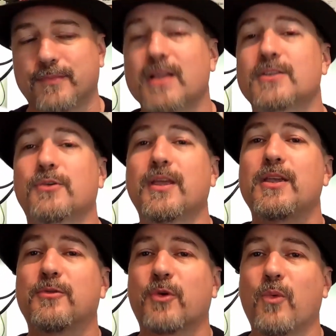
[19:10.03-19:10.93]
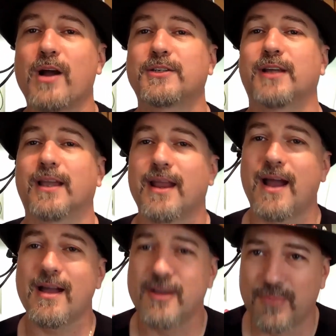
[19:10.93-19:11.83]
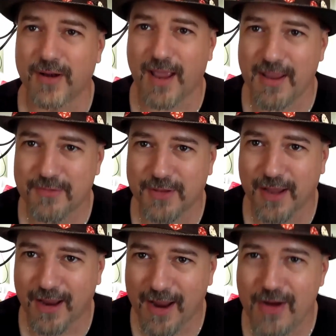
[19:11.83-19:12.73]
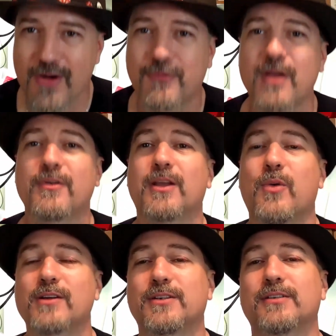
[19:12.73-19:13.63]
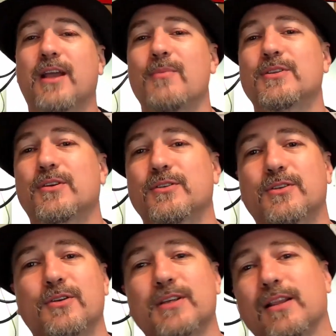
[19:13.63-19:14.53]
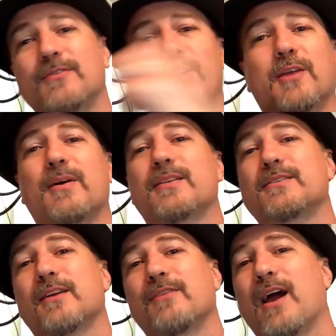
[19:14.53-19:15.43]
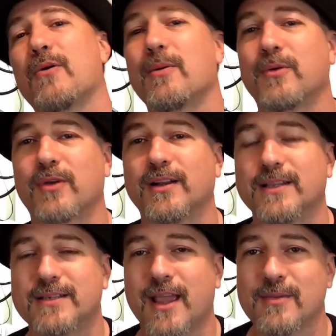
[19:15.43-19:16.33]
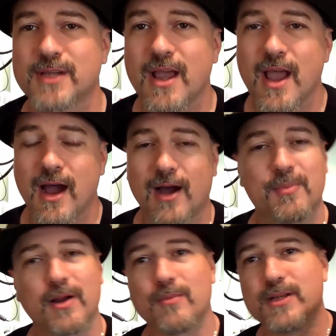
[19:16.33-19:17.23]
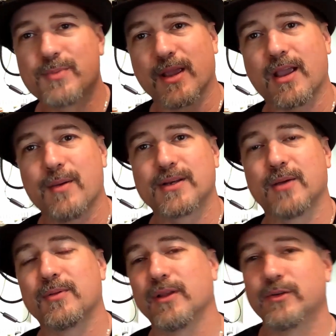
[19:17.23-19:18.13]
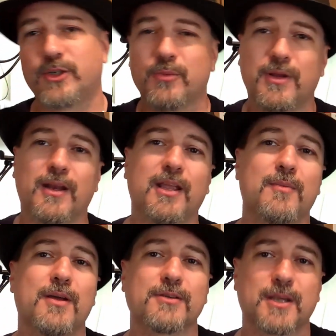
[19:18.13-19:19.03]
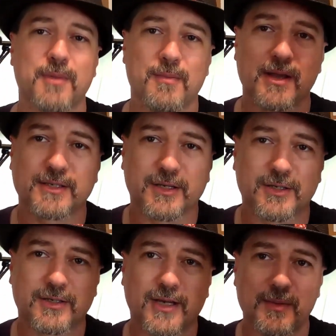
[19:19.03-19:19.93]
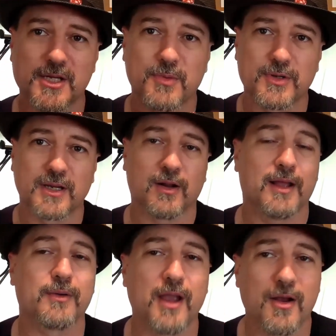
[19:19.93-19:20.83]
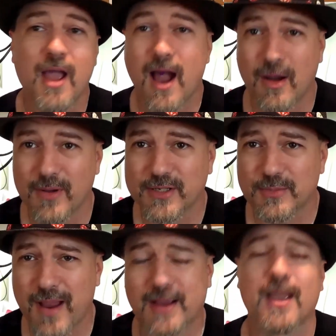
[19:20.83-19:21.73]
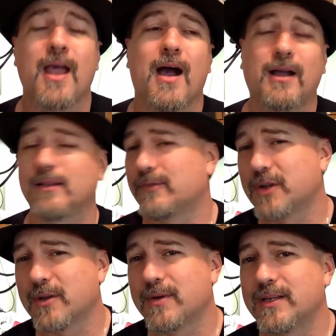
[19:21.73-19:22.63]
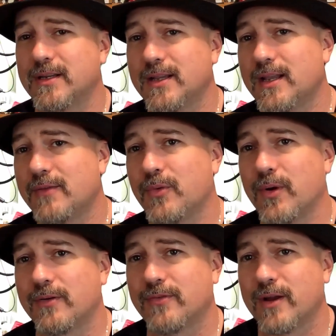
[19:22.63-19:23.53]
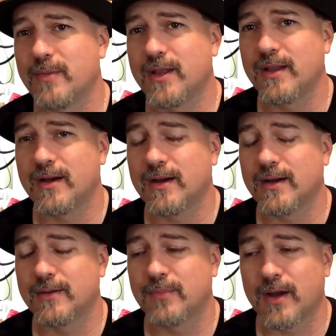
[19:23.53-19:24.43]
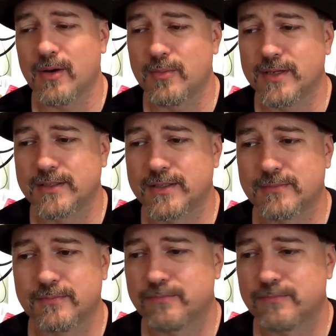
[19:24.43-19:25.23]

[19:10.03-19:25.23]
So thank you for watching. Again, I have been Haven the Hare. If you have any questions, comments, or concerns, I love talking about this stuff and how I've been running these games. By all means, make a comment down below, shoot me an email, send me a message, send me a smoke signal. I don't care. I'll message back. I love talking about D&D. If you want to find me, by all means,